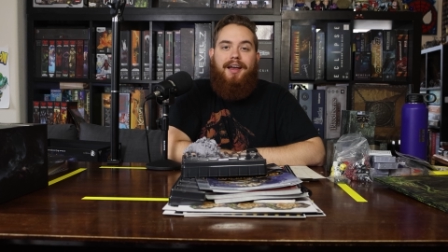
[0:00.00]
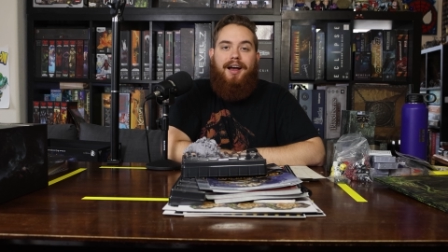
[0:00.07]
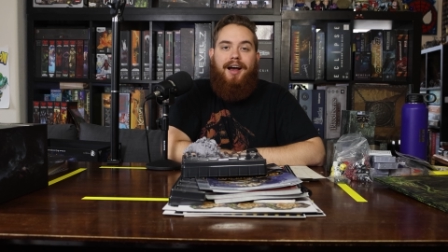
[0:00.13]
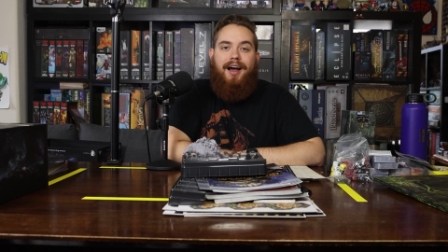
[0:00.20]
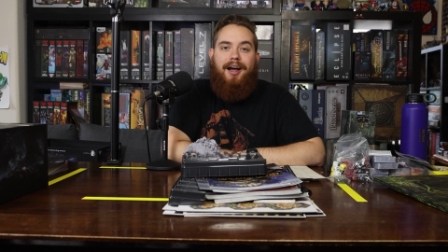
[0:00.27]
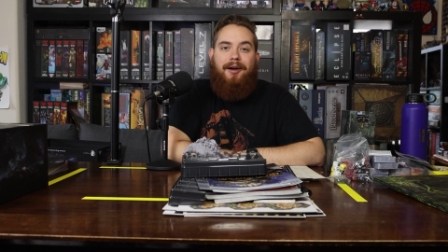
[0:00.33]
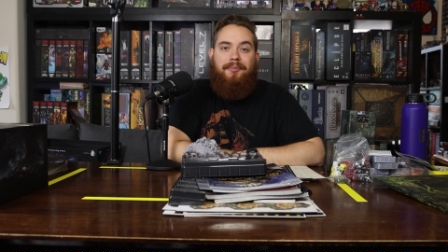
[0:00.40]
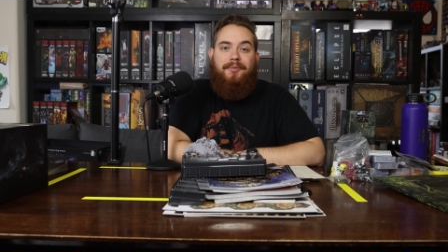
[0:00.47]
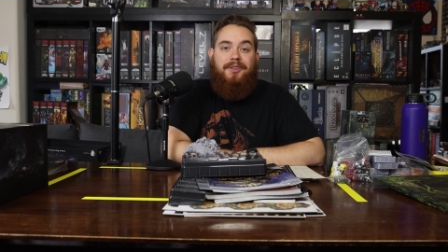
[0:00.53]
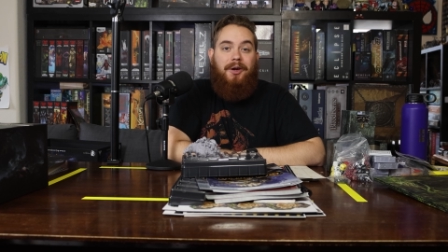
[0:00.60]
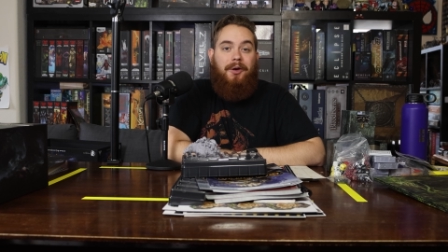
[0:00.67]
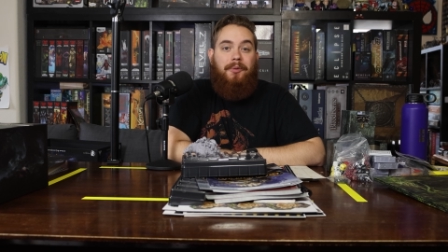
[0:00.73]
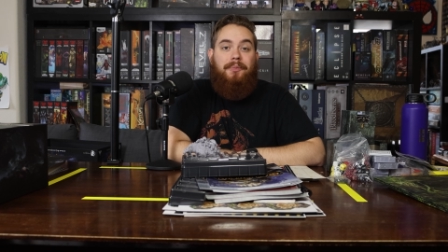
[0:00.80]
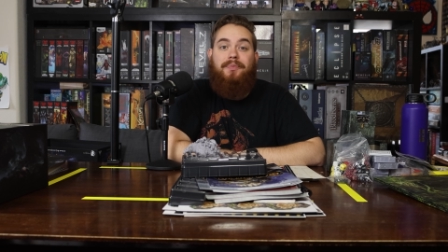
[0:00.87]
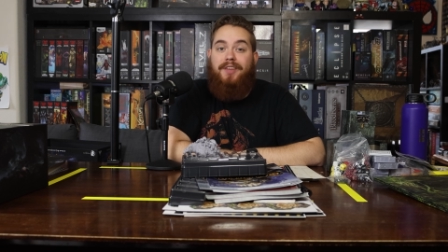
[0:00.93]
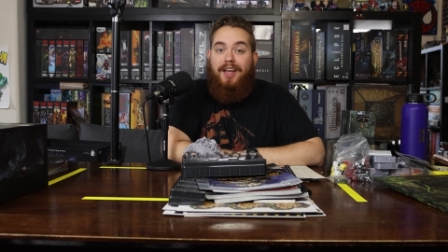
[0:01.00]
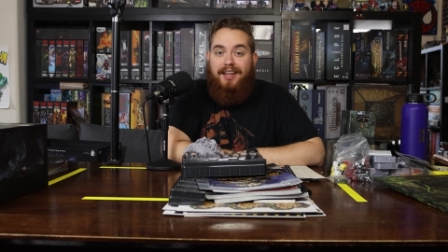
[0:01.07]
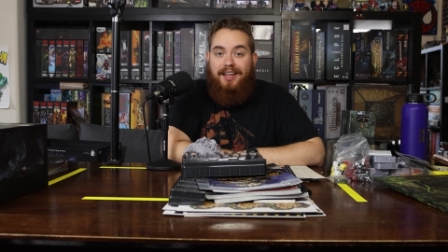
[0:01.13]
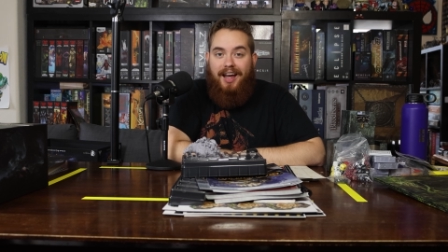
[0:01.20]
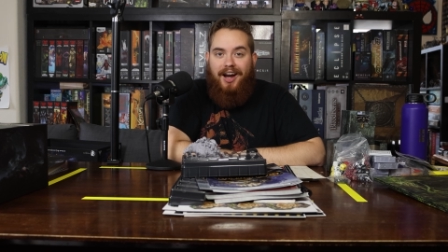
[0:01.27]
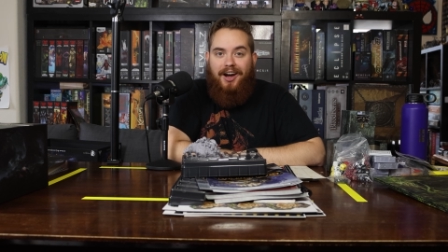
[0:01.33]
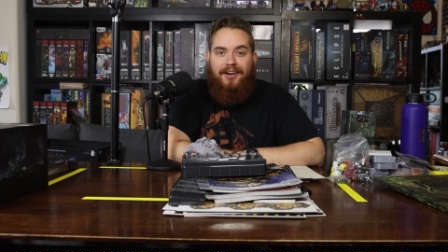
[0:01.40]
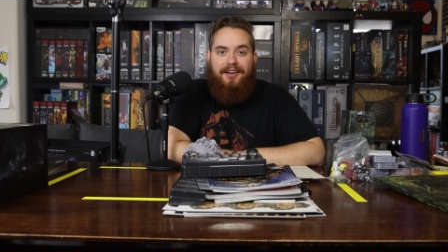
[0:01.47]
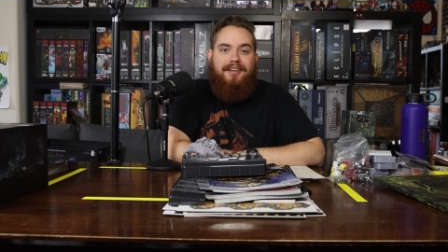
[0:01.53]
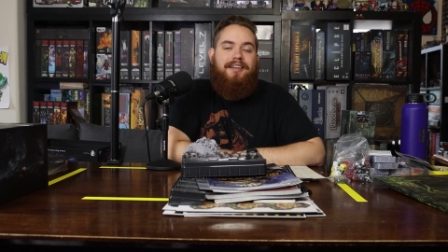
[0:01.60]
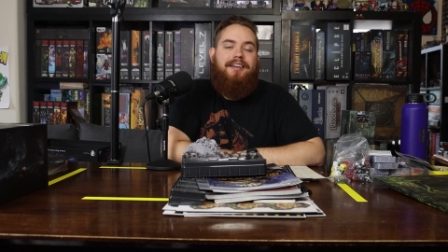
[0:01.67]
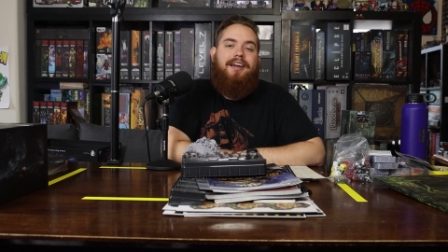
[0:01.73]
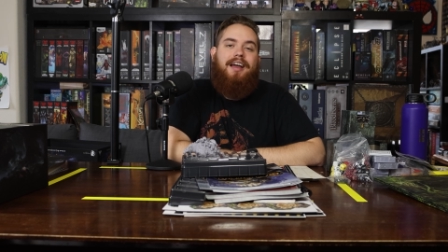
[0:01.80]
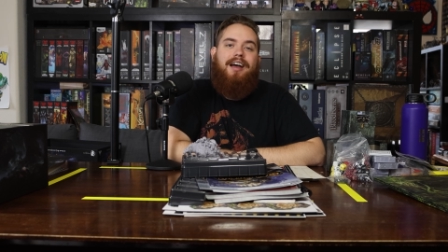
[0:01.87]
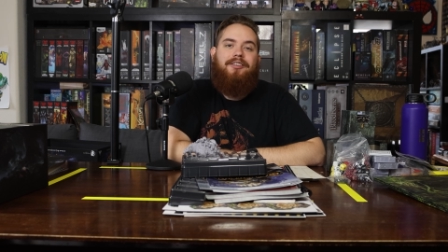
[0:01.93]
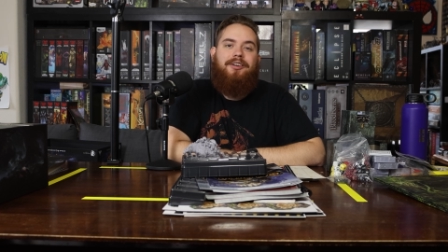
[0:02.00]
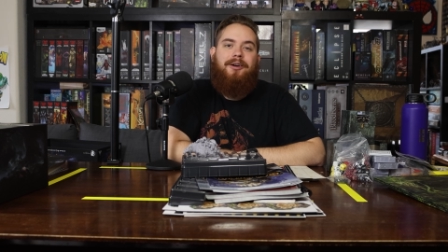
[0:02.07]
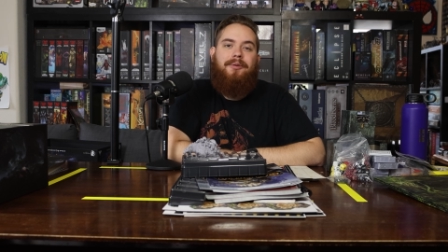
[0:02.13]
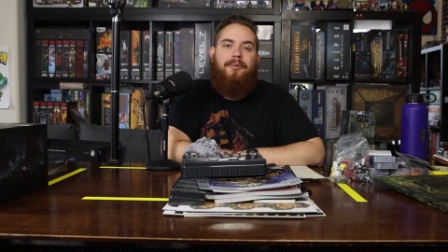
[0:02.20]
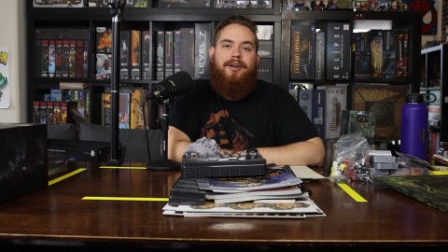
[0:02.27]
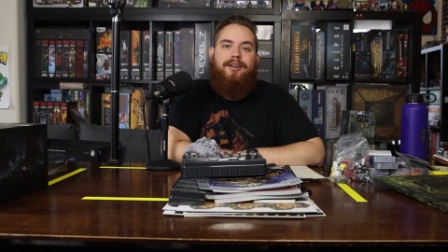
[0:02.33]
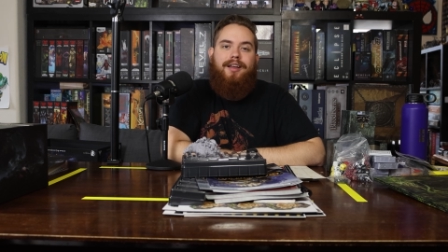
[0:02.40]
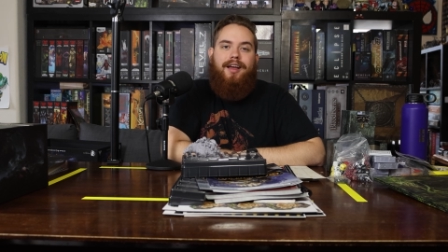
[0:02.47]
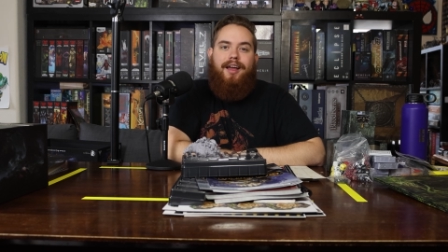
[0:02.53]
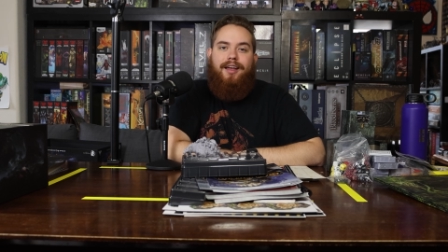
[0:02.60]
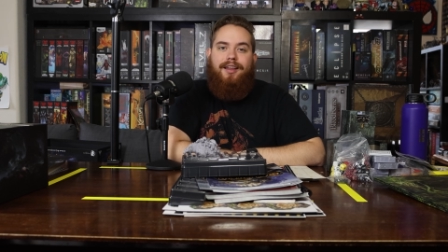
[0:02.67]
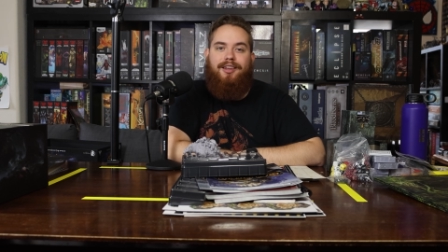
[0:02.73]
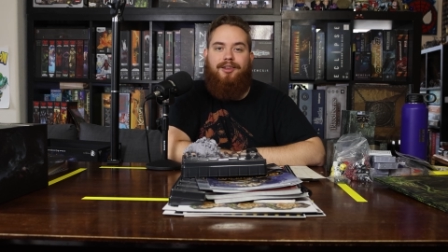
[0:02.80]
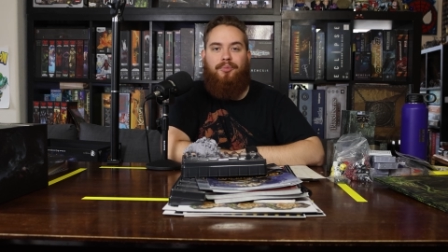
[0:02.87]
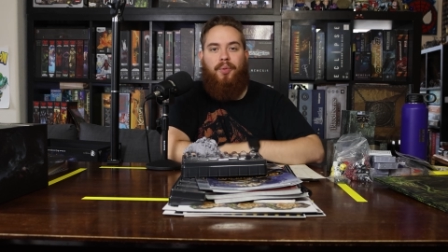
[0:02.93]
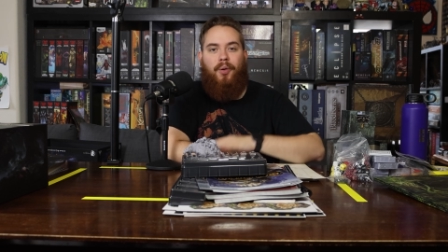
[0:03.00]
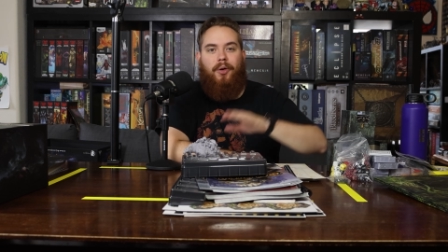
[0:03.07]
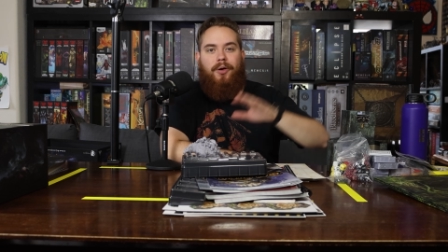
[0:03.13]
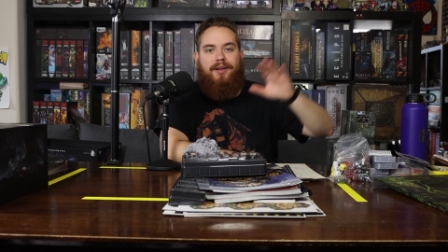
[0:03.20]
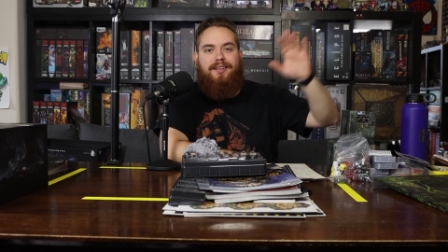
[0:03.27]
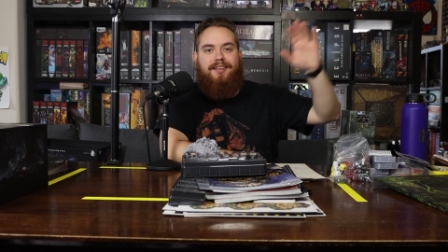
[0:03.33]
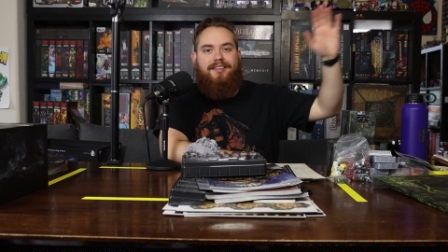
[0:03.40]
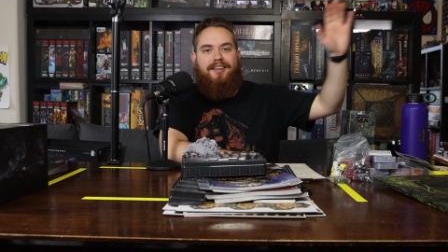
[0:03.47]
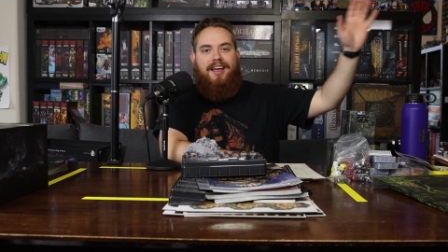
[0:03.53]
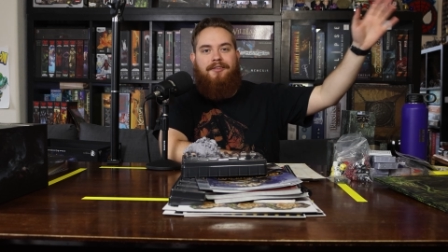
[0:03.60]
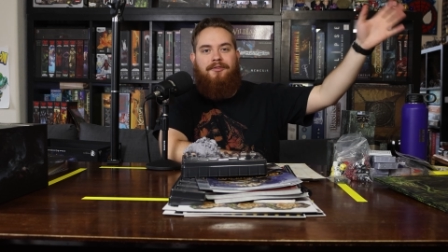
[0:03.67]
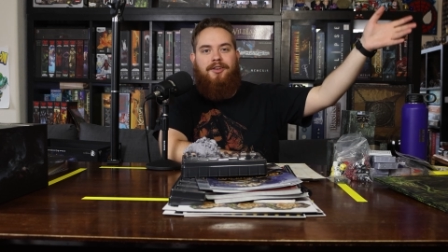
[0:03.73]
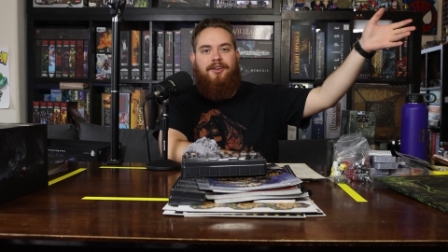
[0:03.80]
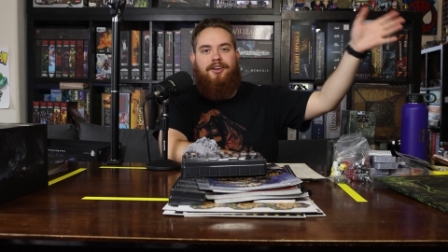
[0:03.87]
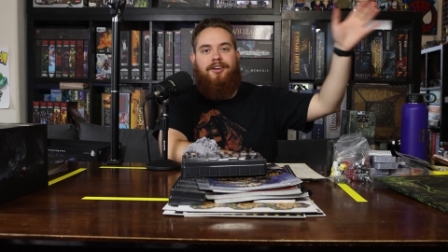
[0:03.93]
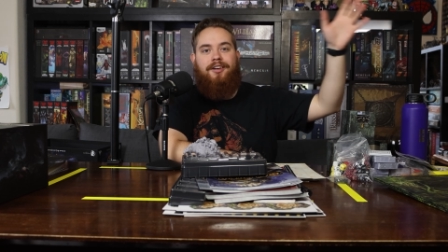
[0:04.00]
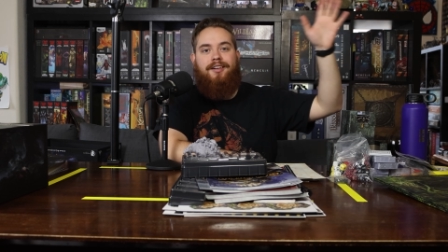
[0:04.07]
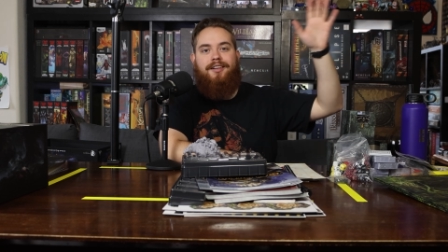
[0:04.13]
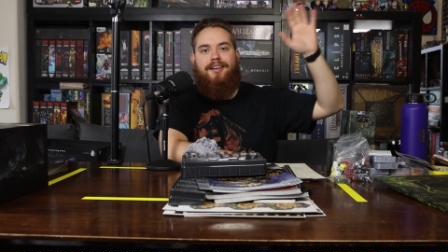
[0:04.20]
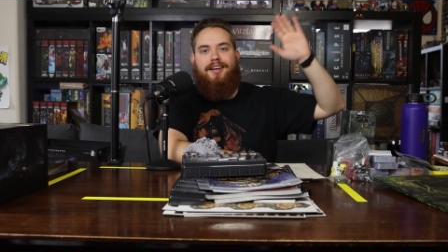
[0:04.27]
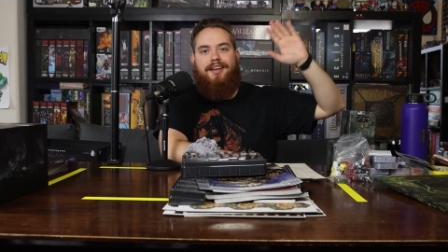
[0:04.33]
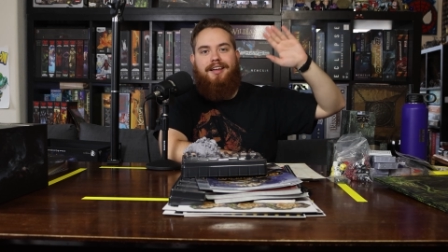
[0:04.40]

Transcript: Um, so take care, have a good one, and Board and Savior